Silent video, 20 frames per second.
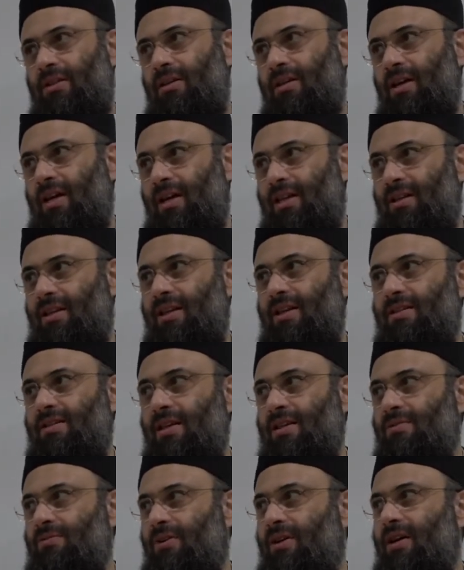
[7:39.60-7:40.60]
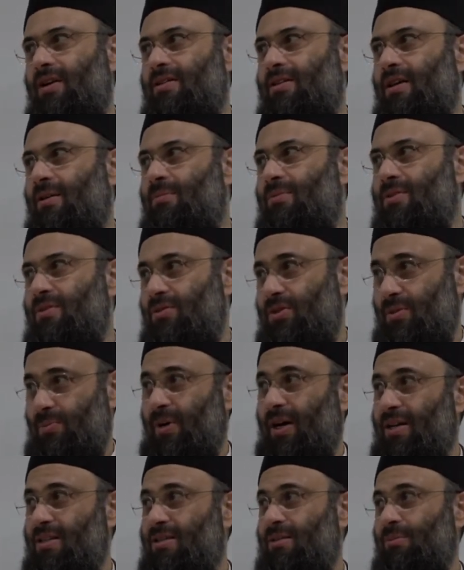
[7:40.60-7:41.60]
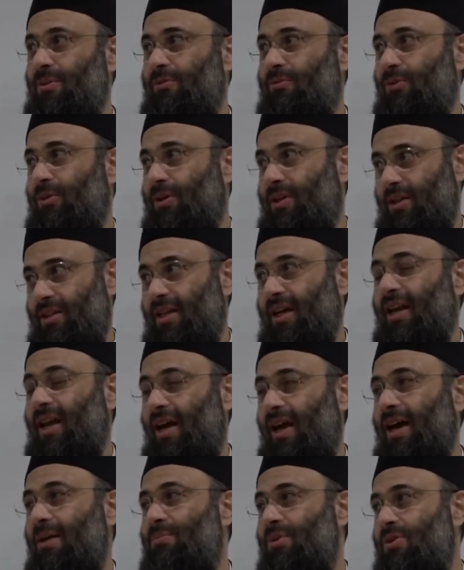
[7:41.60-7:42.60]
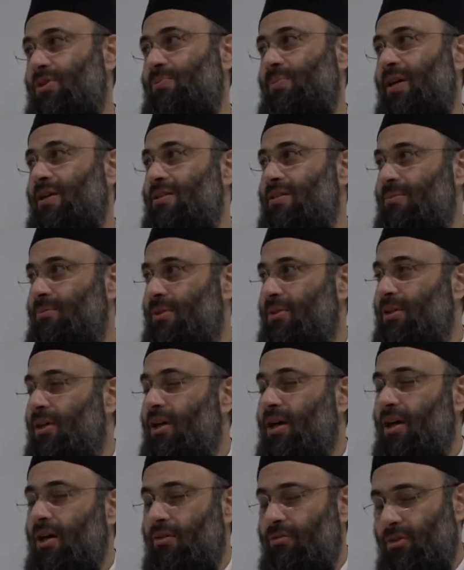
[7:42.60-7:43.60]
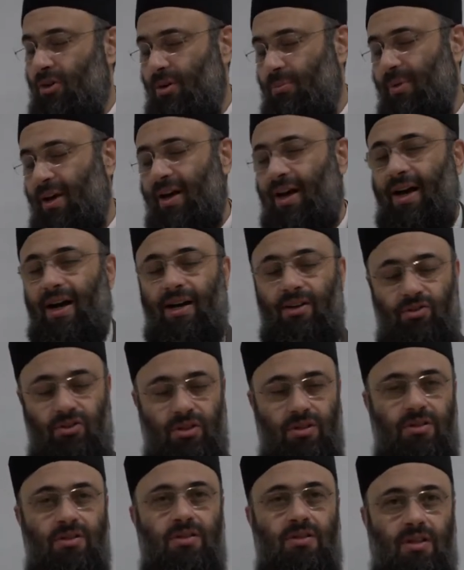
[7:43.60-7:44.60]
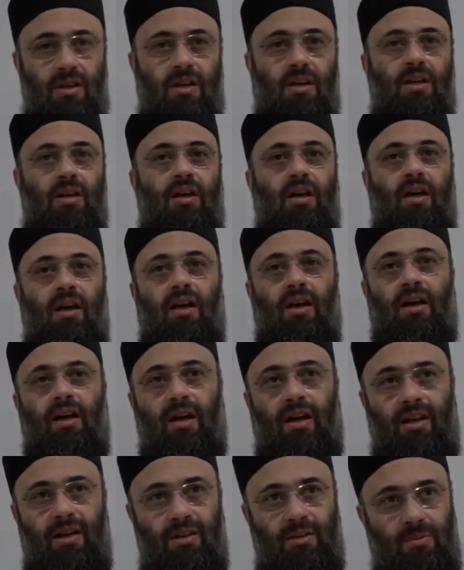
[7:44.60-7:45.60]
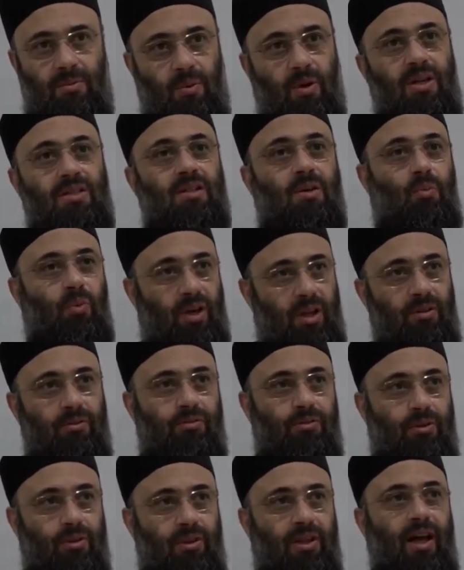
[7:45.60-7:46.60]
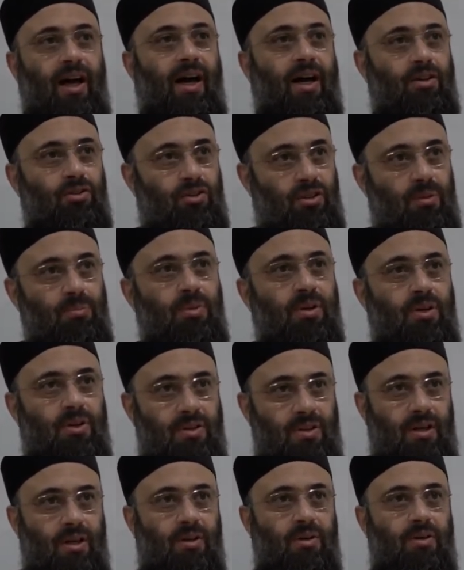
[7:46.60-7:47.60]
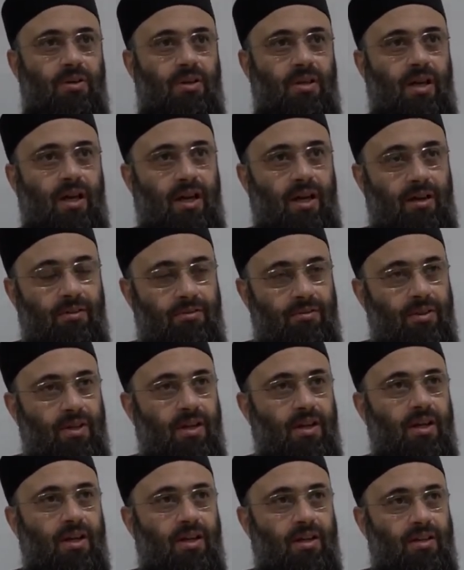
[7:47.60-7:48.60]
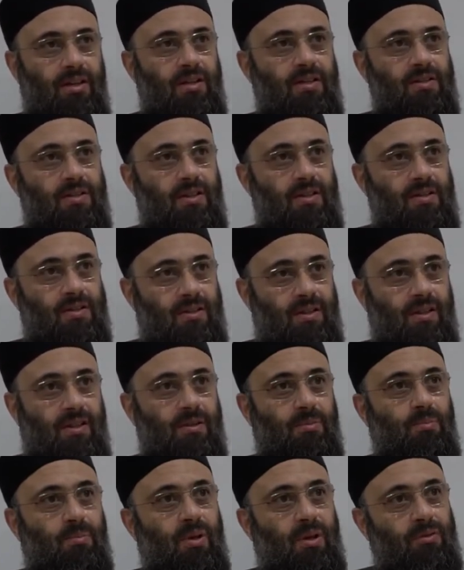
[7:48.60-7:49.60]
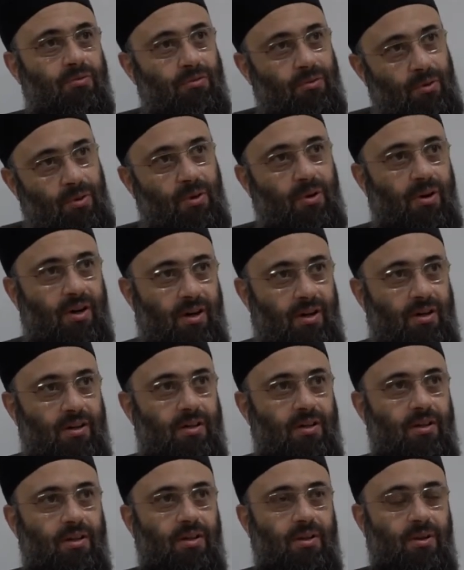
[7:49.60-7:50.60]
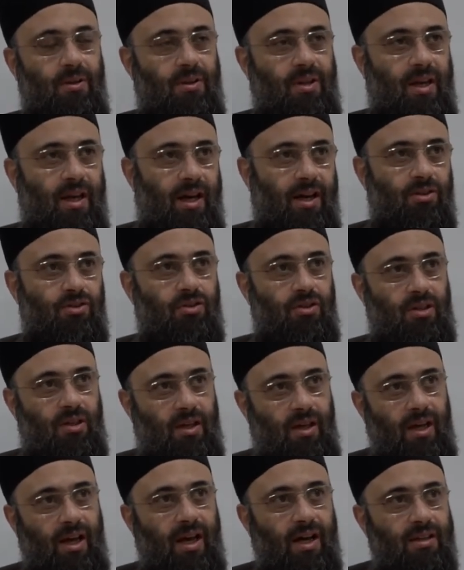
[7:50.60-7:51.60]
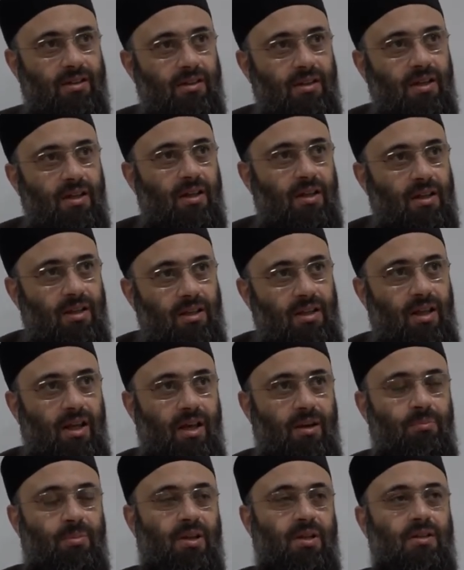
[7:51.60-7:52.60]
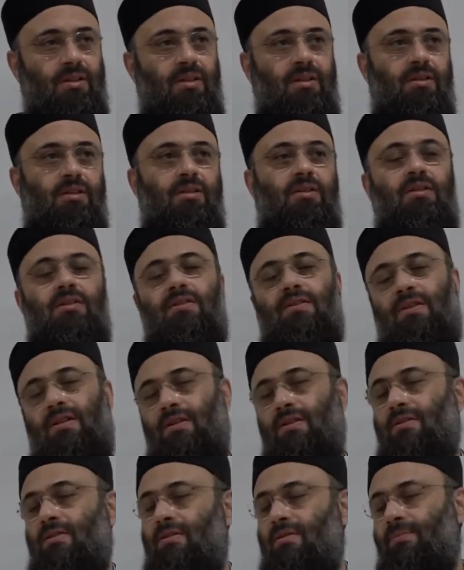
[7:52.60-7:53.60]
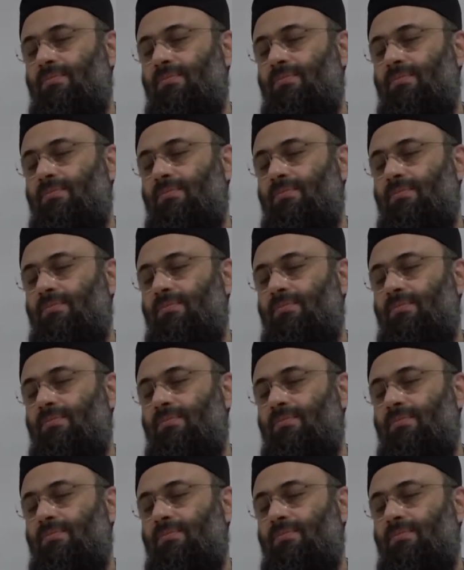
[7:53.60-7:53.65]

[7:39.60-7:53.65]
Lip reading: At least as far as I'm responsible for it, and I am responsible for my actions. And it was a willful action because I could have desisted before, the action. I had the ability to desist,